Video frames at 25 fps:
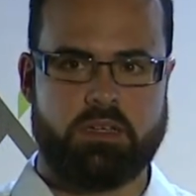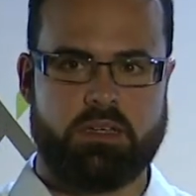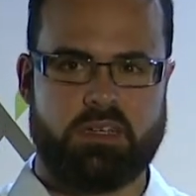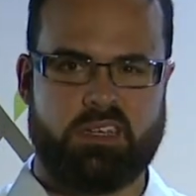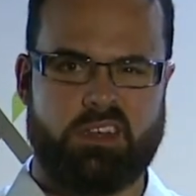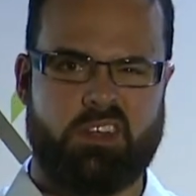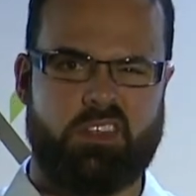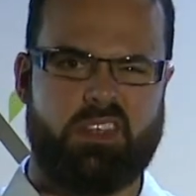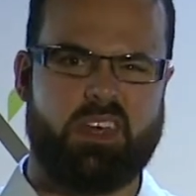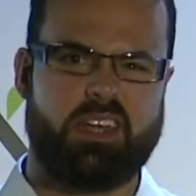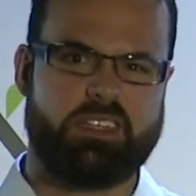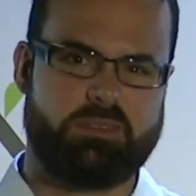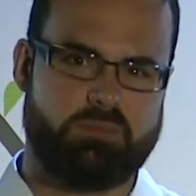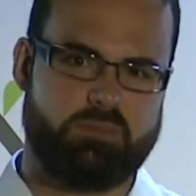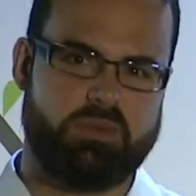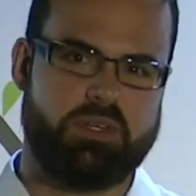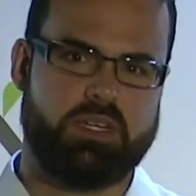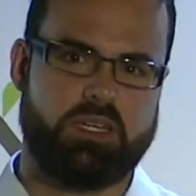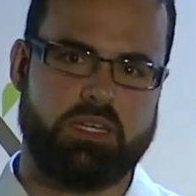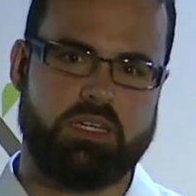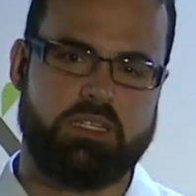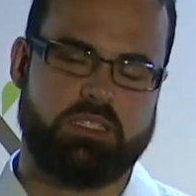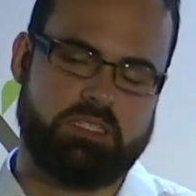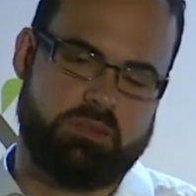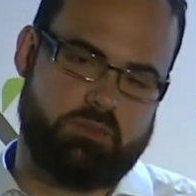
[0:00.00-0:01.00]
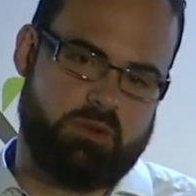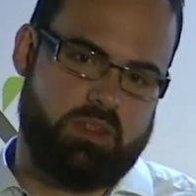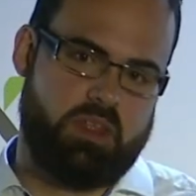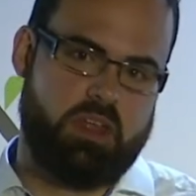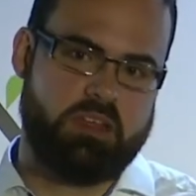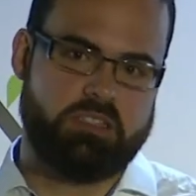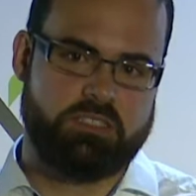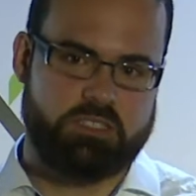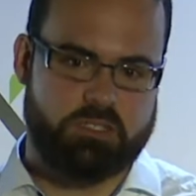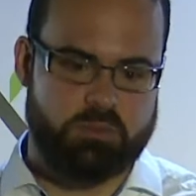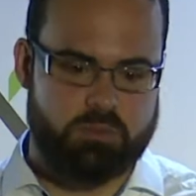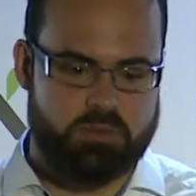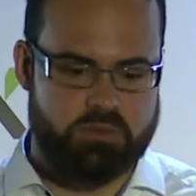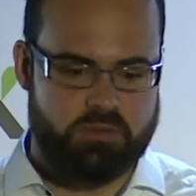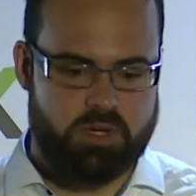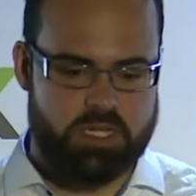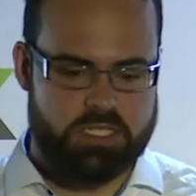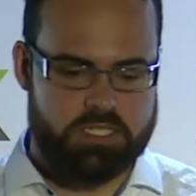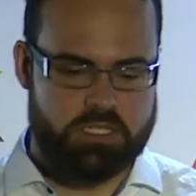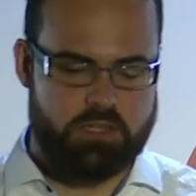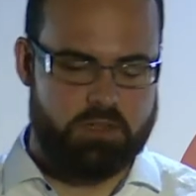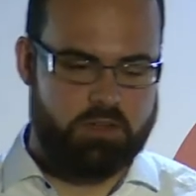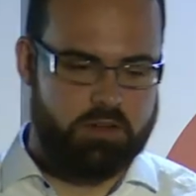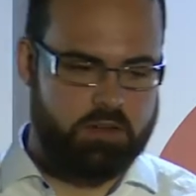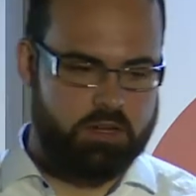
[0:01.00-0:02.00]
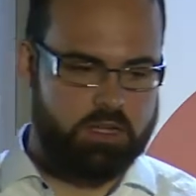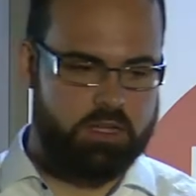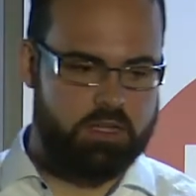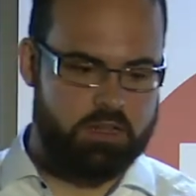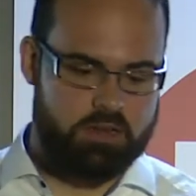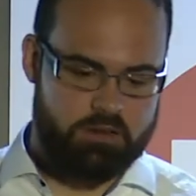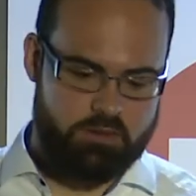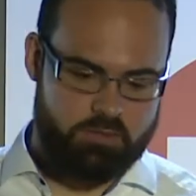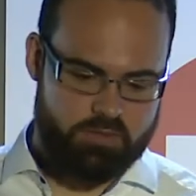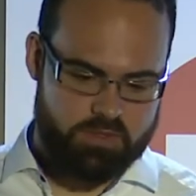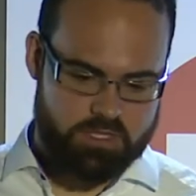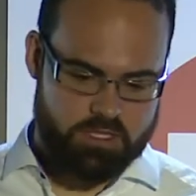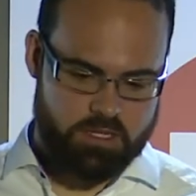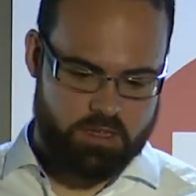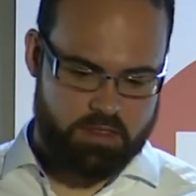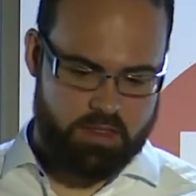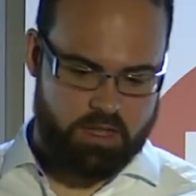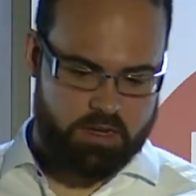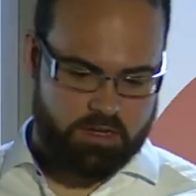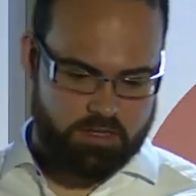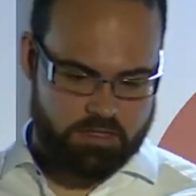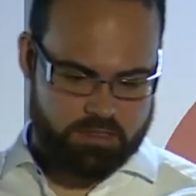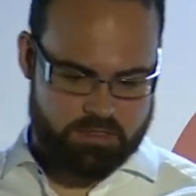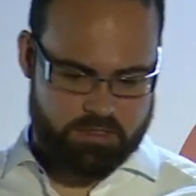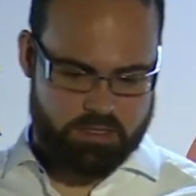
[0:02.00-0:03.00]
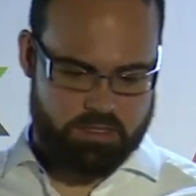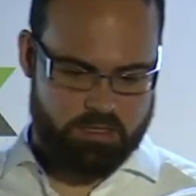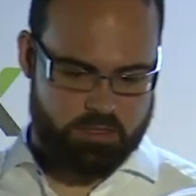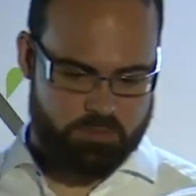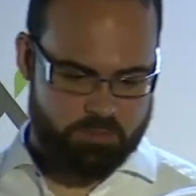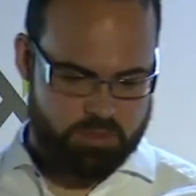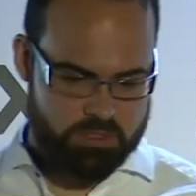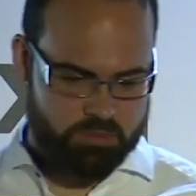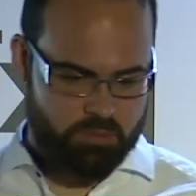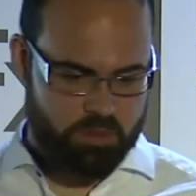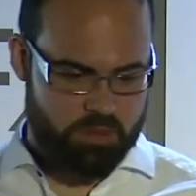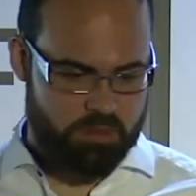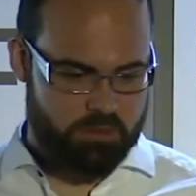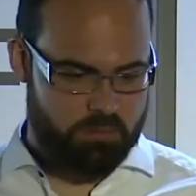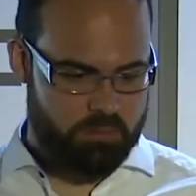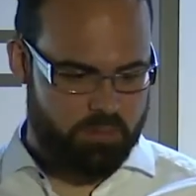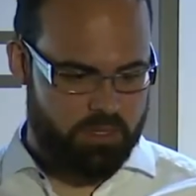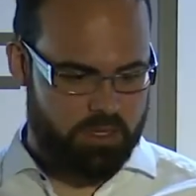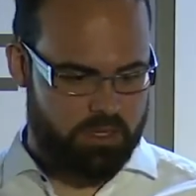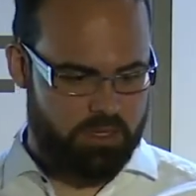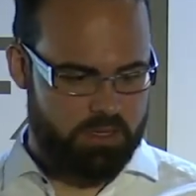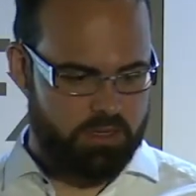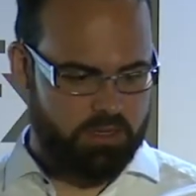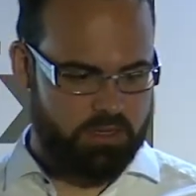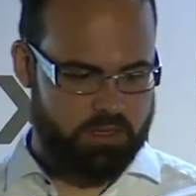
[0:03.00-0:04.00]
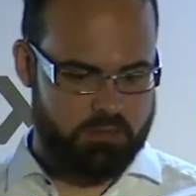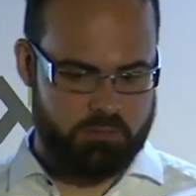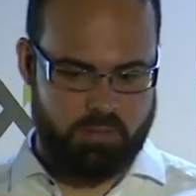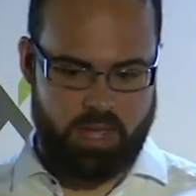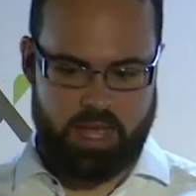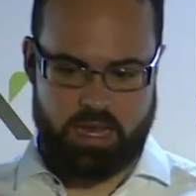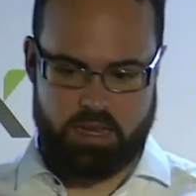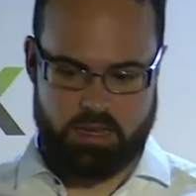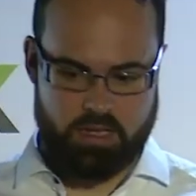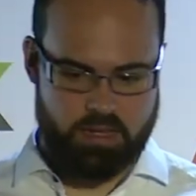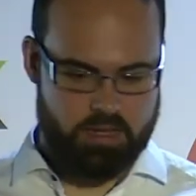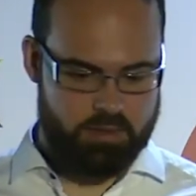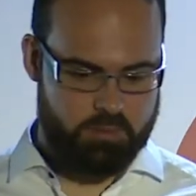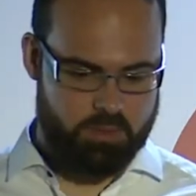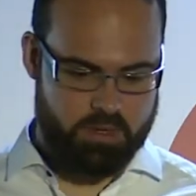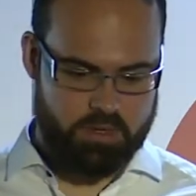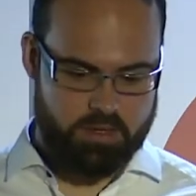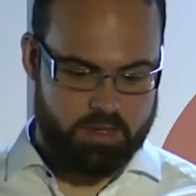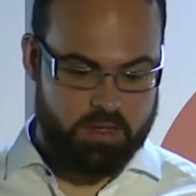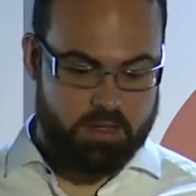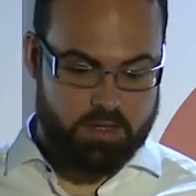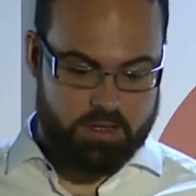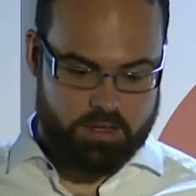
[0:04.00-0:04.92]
You know, that's pretty easy with unsupervised learning, and obviously that easy comes with a big headache. But